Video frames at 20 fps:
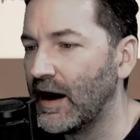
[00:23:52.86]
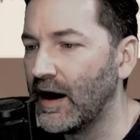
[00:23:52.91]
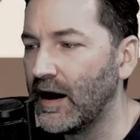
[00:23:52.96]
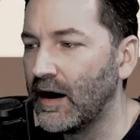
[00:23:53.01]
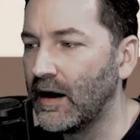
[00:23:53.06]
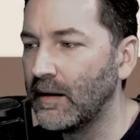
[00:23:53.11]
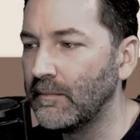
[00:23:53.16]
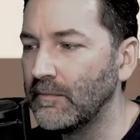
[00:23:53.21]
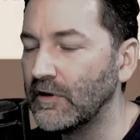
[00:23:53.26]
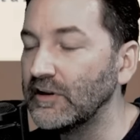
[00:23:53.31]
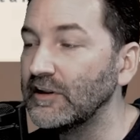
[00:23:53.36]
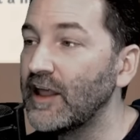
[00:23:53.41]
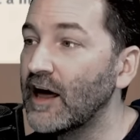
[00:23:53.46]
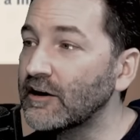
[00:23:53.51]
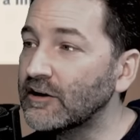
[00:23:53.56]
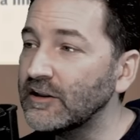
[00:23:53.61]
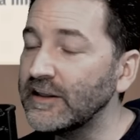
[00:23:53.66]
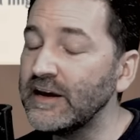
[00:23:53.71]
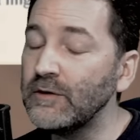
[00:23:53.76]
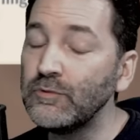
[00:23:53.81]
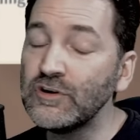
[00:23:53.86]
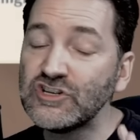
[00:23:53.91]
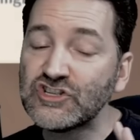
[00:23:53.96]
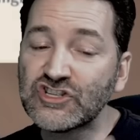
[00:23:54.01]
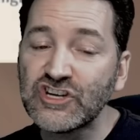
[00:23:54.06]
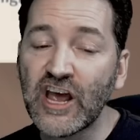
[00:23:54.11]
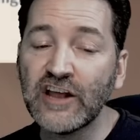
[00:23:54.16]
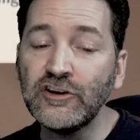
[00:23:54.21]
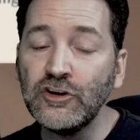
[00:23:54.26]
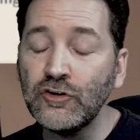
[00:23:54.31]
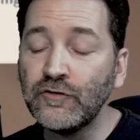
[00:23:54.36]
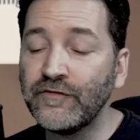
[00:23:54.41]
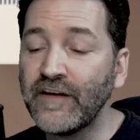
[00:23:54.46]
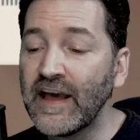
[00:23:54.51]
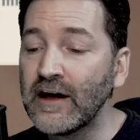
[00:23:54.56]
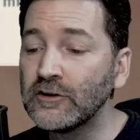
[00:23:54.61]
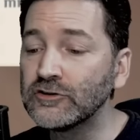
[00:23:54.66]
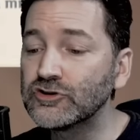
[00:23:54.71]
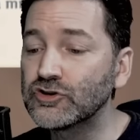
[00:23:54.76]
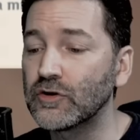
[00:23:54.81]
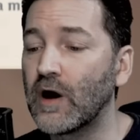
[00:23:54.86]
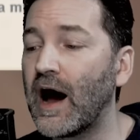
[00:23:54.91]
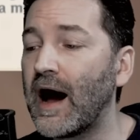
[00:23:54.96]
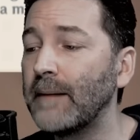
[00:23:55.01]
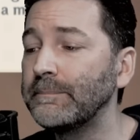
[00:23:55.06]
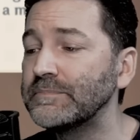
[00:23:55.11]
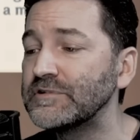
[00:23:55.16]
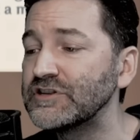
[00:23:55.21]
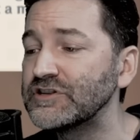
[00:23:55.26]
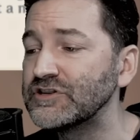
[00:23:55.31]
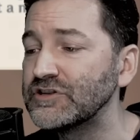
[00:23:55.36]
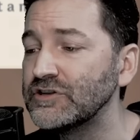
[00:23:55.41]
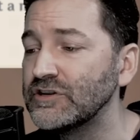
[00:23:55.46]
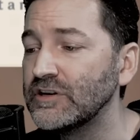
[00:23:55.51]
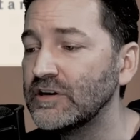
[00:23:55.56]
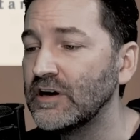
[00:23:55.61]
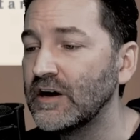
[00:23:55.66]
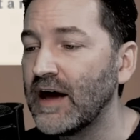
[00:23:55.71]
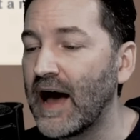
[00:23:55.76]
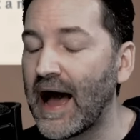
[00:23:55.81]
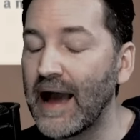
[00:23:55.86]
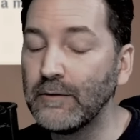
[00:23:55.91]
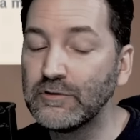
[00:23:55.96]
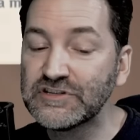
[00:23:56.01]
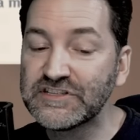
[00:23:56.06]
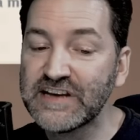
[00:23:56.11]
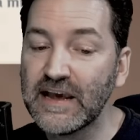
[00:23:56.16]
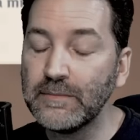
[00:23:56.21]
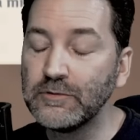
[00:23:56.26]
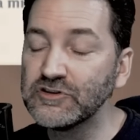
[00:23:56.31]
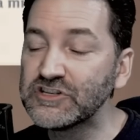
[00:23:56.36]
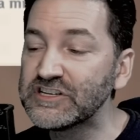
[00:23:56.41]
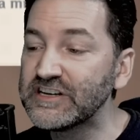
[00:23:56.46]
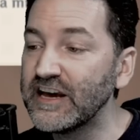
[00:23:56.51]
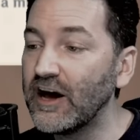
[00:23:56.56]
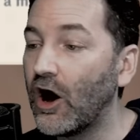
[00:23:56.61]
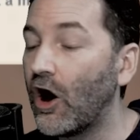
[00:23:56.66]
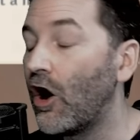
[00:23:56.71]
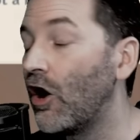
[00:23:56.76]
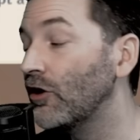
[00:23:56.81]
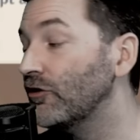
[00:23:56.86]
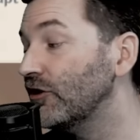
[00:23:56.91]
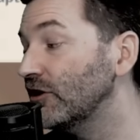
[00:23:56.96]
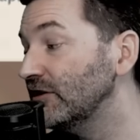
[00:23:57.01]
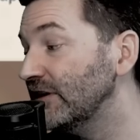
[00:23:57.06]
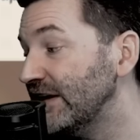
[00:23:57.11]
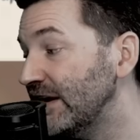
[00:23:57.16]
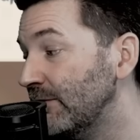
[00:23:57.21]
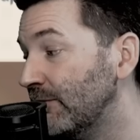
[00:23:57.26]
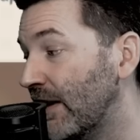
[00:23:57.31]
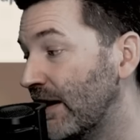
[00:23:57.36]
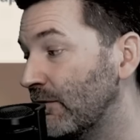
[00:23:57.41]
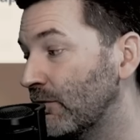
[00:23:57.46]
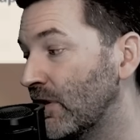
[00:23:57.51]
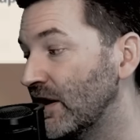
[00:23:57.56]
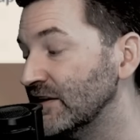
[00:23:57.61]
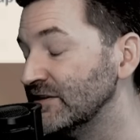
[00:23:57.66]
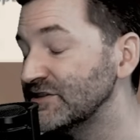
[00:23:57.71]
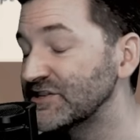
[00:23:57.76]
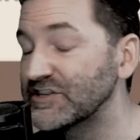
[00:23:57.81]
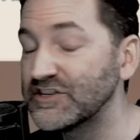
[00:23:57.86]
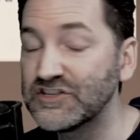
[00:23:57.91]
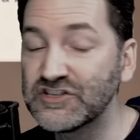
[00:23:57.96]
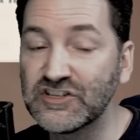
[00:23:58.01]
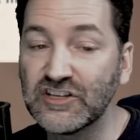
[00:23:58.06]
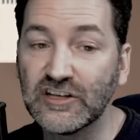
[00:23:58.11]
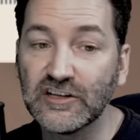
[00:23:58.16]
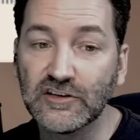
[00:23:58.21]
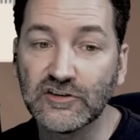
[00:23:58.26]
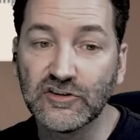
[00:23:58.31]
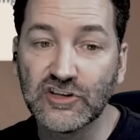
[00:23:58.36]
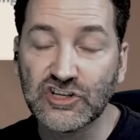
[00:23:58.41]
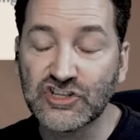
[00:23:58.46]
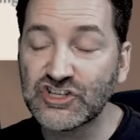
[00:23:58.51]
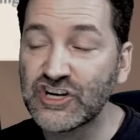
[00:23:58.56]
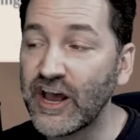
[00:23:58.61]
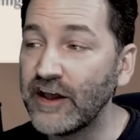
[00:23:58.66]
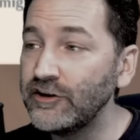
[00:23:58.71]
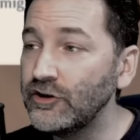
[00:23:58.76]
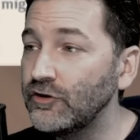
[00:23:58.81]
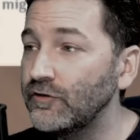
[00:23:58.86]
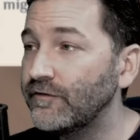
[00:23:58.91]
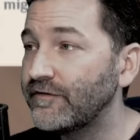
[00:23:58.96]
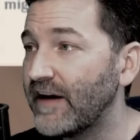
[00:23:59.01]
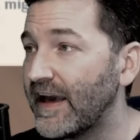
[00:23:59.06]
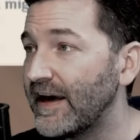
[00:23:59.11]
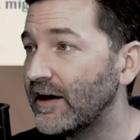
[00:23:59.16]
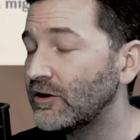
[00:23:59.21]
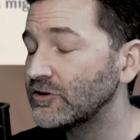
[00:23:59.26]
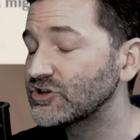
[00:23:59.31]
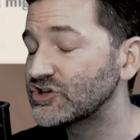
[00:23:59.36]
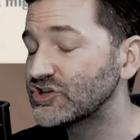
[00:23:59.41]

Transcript: Um, luckily when Chenyu Vale dropped, I was able to get all the Liyue ones because the, the Chen Vale Veil